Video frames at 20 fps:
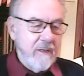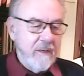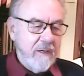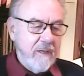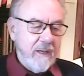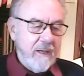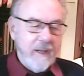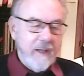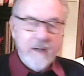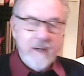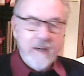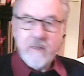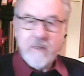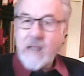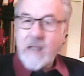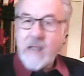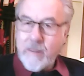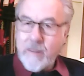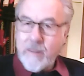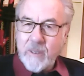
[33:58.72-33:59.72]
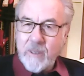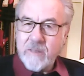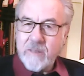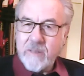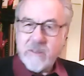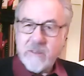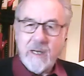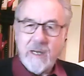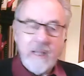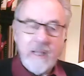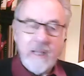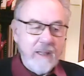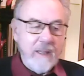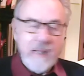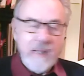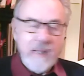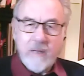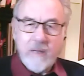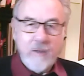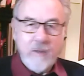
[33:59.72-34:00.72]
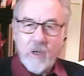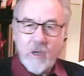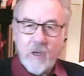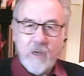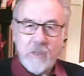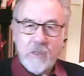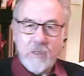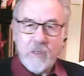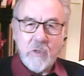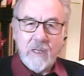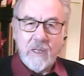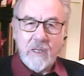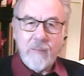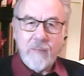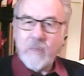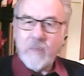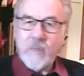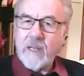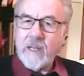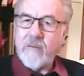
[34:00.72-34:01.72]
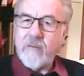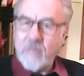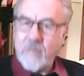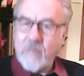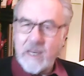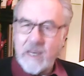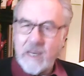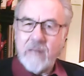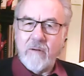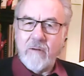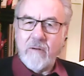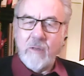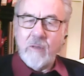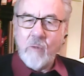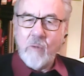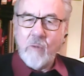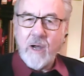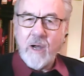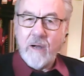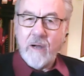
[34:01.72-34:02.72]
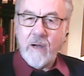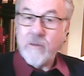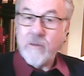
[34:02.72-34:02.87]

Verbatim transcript: and tapirs together. They're not going to hurt each other, but they live together in the wild.